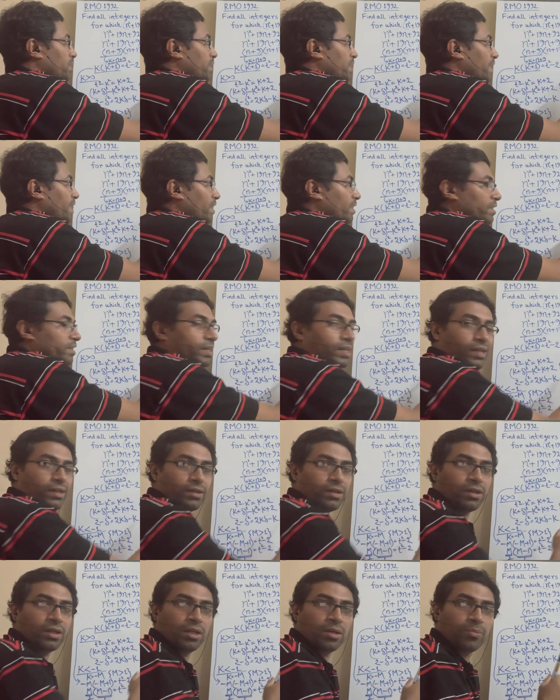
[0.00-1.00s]

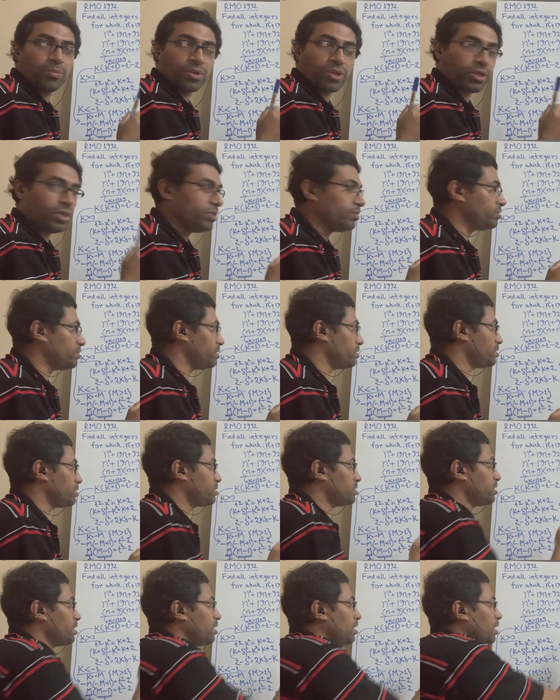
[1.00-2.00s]
indeed
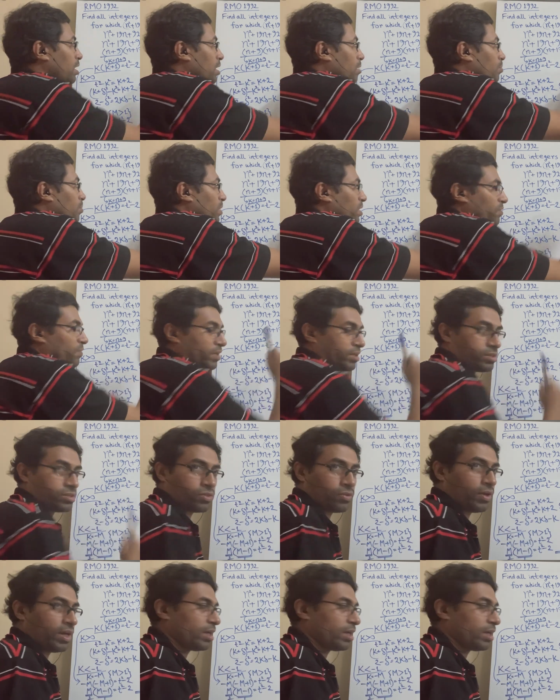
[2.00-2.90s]
produces a perfect square.